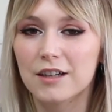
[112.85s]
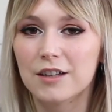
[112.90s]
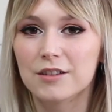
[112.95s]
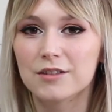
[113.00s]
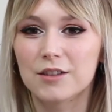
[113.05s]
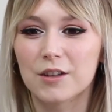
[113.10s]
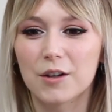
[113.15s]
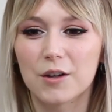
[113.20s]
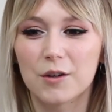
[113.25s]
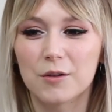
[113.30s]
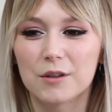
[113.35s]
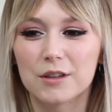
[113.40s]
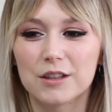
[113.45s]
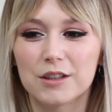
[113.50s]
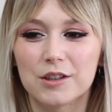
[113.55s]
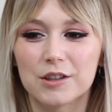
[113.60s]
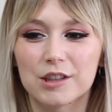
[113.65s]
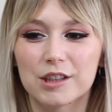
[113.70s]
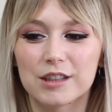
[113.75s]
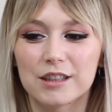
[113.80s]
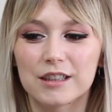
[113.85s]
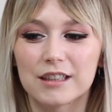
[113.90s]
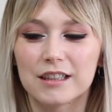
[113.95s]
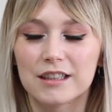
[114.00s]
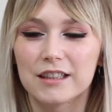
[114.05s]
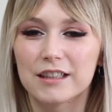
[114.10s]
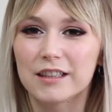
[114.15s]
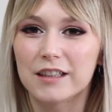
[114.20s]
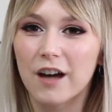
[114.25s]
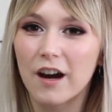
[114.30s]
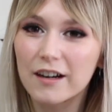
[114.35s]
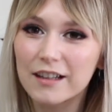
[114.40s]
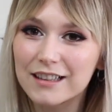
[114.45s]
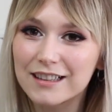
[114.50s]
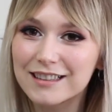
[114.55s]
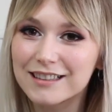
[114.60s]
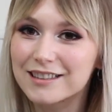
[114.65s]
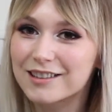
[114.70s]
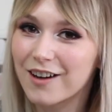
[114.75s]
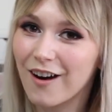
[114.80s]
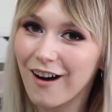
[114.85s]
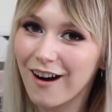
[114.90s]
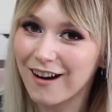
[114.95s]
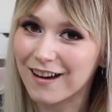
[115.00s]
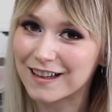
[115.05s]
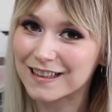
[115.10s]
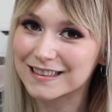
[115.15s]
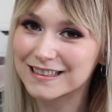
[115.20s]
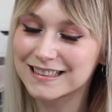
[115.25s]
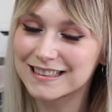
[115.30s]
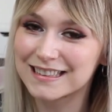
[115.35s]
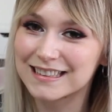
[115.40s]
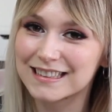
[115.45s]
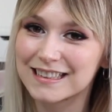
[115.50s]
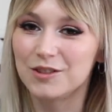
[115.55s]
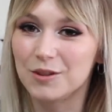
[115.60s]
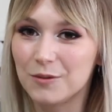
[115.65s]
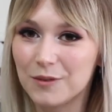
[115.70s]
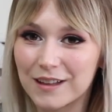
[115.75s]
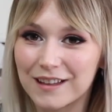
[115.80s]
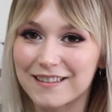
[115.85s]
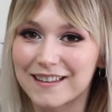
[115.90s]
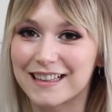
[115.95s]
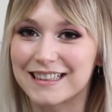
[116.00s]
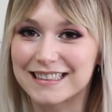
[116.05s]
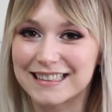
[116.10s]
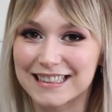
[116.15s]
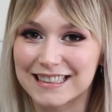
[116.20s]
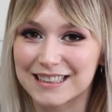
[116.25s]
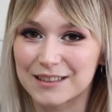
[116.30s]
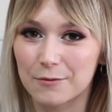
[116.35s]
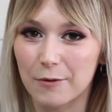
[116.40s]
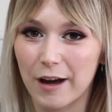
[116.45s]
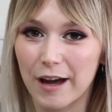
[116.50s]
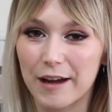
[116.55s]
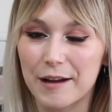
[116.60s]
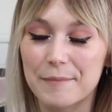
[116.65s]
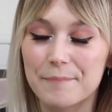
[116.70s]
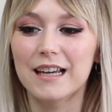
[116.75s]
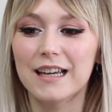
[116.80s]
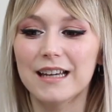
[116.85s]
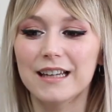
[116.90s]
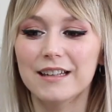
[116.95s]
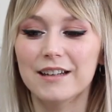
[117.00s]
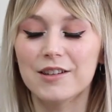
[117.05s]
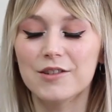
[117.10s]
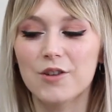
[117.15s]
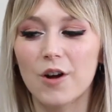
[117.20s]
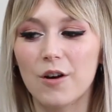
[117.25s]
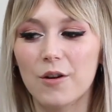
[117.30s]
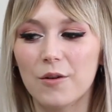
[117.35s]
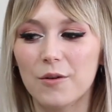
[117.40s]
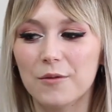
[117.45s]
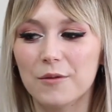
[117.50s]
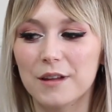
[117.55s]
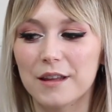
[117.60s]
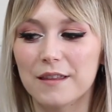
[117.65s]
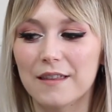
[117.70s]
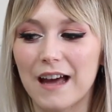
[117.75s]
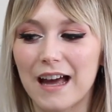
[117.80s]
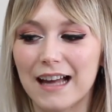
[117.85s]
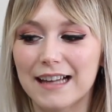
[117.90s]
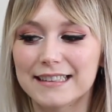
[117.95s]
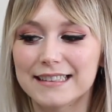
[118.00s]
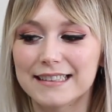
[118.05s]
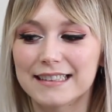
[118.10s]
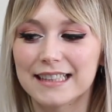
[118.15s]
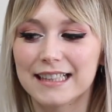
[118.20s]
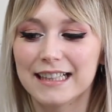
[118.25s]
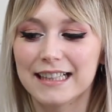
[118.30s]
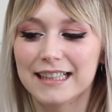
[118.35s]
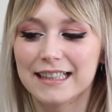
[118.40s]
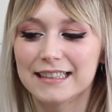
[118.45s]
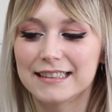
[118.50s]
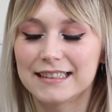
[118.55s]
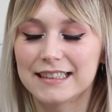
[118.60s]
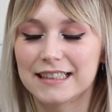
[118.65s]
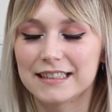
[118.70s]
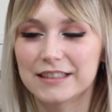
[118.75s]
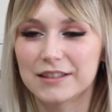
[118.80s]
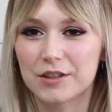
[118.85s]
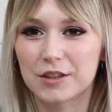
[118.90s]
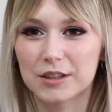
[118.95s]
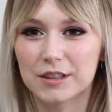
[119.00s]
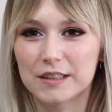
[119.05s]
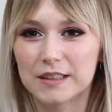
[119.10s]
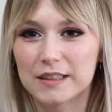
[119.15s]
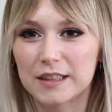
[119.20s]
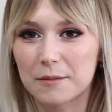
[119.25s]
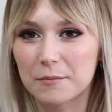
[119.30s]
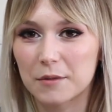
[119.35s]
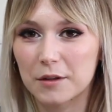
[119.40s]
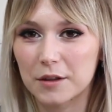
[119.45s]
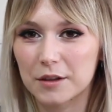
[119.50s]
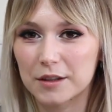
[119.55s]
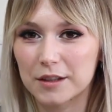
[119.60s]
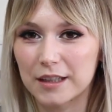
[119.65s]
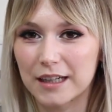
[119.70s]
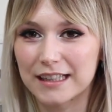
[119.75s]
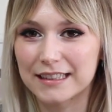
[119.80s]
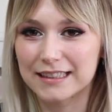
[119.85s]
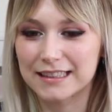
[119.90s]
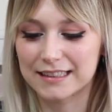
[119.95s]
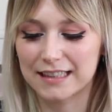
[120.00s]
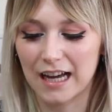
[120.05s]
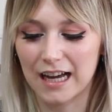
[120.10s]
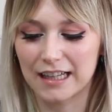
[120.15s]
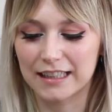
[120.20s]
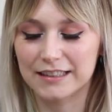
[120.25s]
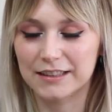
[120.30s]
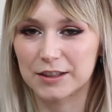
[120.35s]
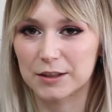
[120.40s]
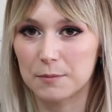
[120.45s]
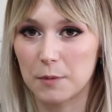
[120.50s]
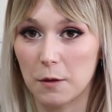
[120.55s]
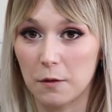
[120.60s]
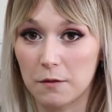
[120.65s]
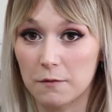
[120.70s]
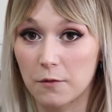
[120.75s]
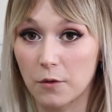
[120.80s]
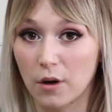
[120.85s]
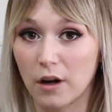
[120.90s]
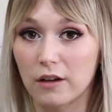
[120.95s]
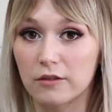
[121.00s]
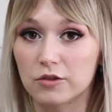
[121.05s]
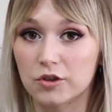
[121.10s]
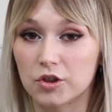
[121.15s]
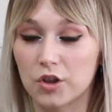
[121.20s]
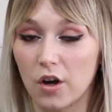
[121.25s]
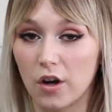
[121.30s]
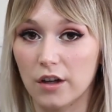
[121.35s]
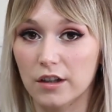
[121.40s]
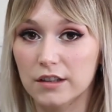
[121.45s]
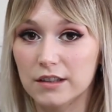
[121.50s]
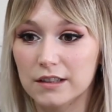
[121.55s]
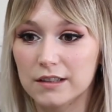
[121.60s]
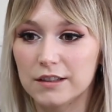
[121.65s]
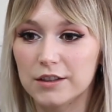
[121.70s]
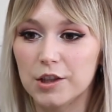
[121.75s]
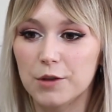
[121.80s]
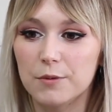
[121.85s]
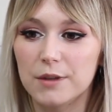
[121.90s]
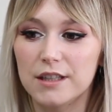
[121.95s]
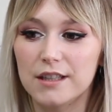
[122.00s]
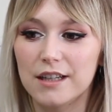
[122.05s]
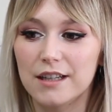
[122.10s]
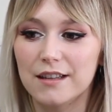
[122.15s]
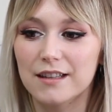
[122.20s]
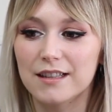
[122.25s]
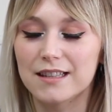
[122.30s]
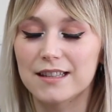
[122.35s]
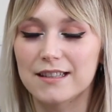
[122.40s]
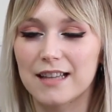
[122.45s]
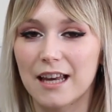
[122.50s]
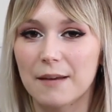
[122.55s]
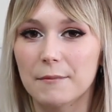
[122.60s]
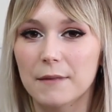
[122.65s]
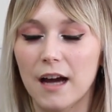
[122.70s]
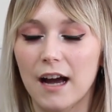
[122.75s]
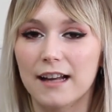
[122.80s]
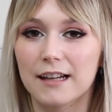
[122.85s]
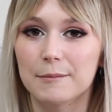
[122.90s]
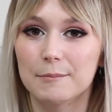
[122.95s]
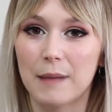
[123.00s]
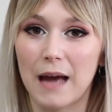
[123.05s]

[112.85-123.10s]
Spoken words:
So you're cutting costs doing things this way. And not only that, since they're similar in size, they're both 4-ounce jars, you would need the same kind of